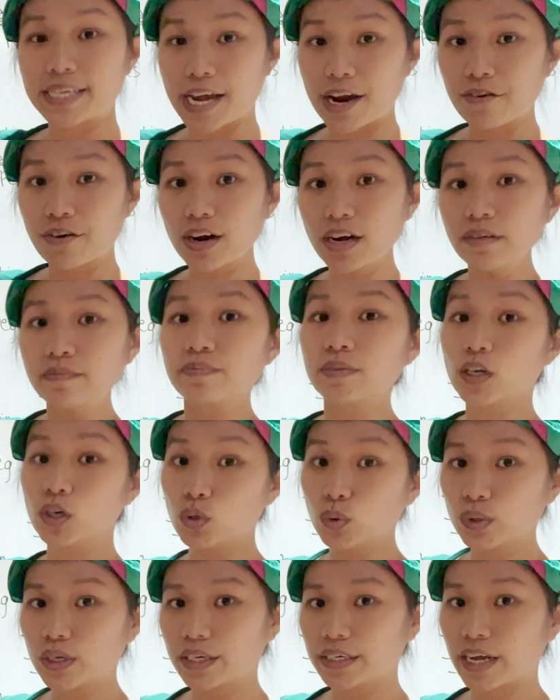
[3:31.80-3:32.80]
Terra, the
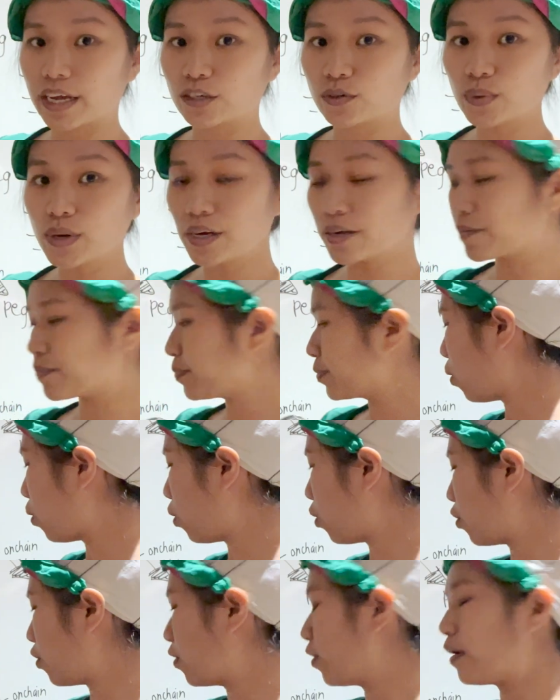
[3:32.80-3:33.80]
Lunar network,
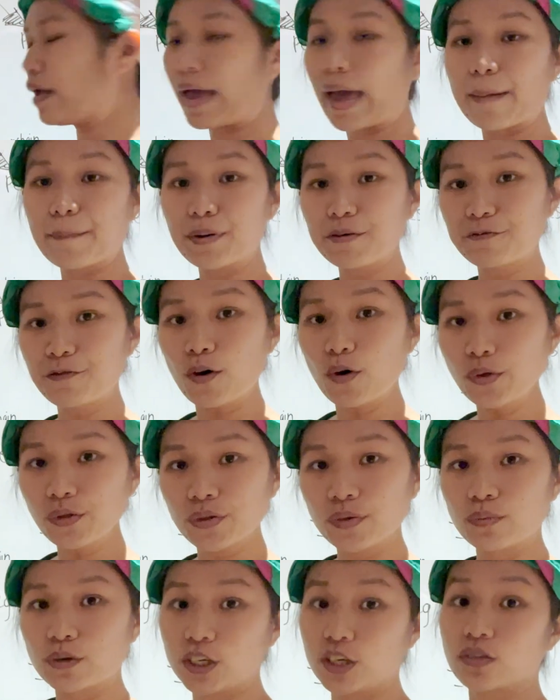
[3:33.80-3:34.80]
or
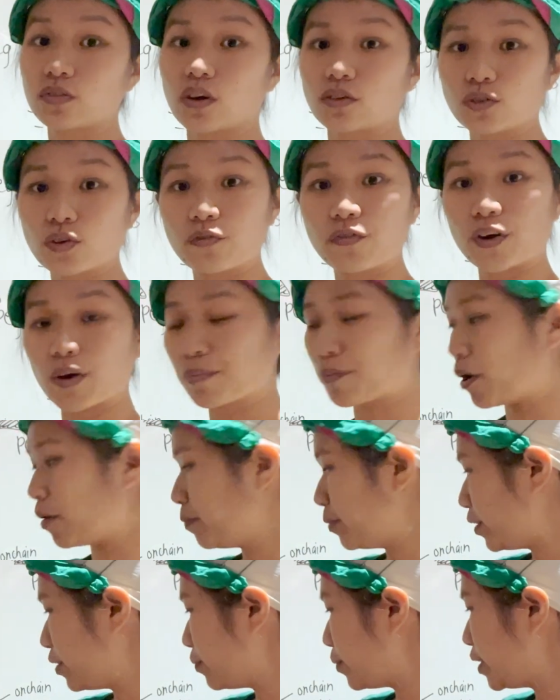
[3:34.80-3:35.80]
Ampleforth, which is also a very
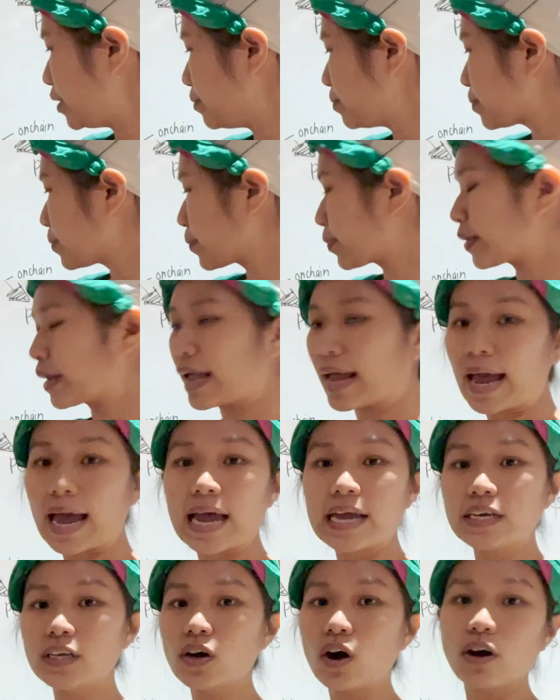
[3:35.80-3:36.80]
popular one.
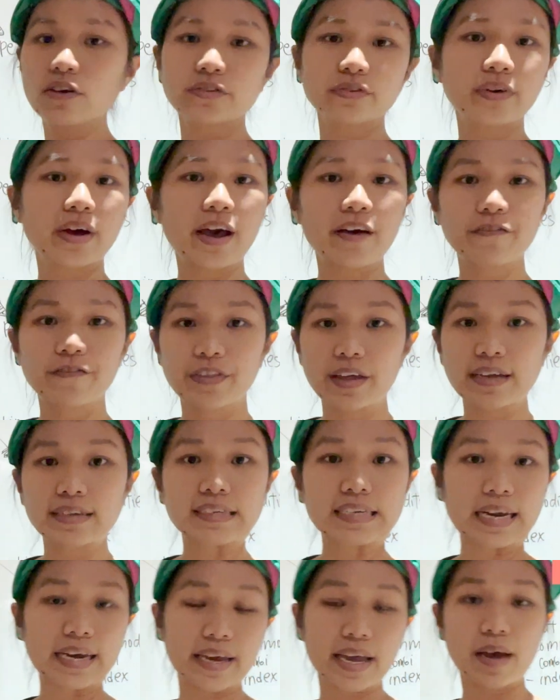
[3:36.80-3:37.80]
And you also have
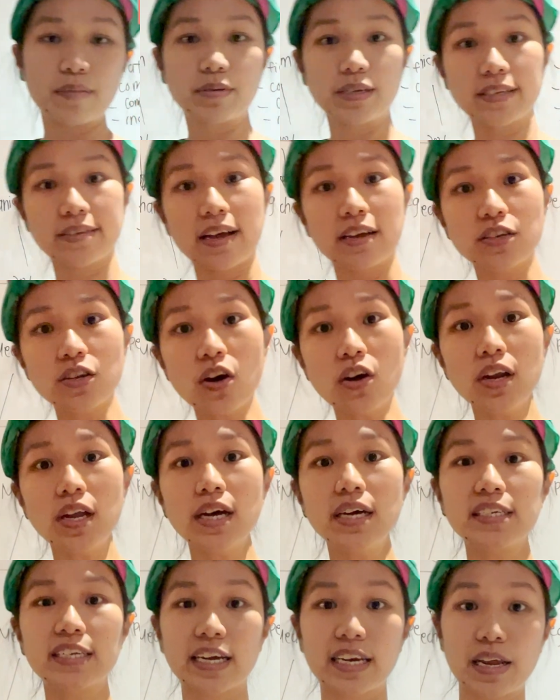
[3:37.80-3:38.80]
things like empty set
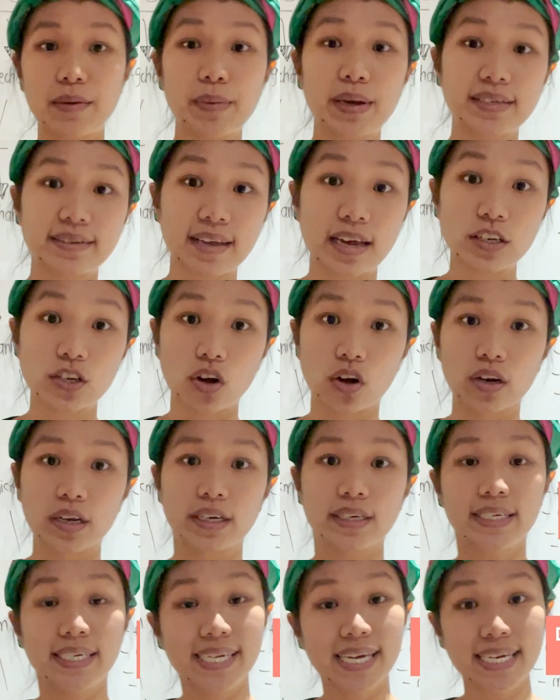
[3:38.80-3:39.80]
dollar, dynamic set dollar,
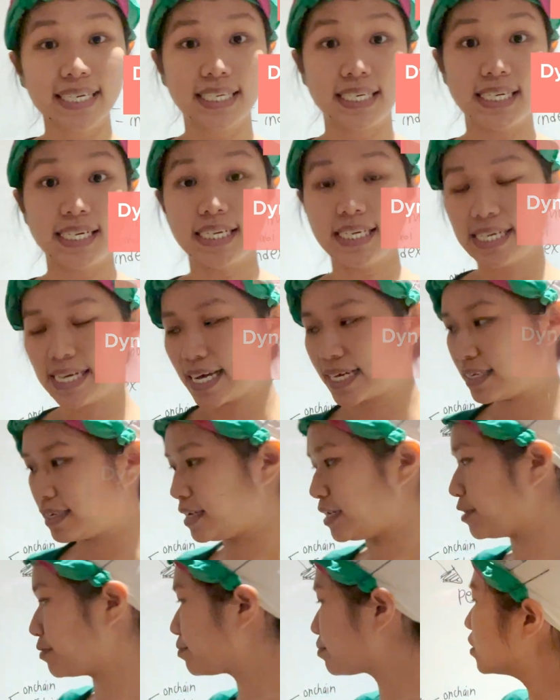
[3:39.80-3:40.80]
ESD,
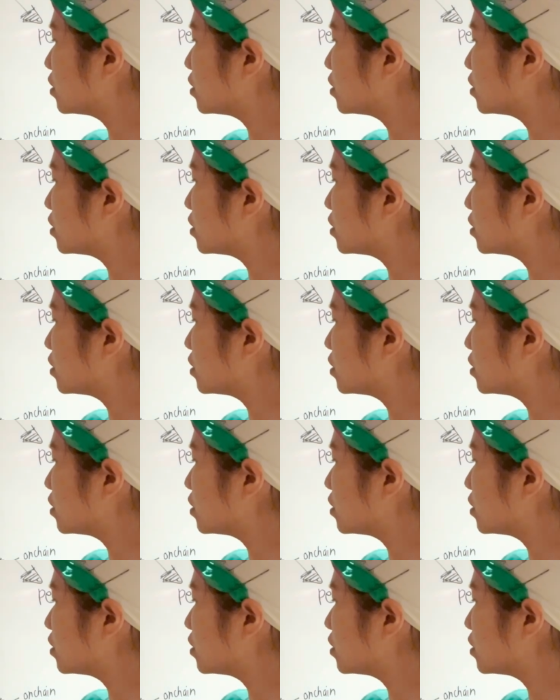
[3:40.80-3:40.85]
DSD.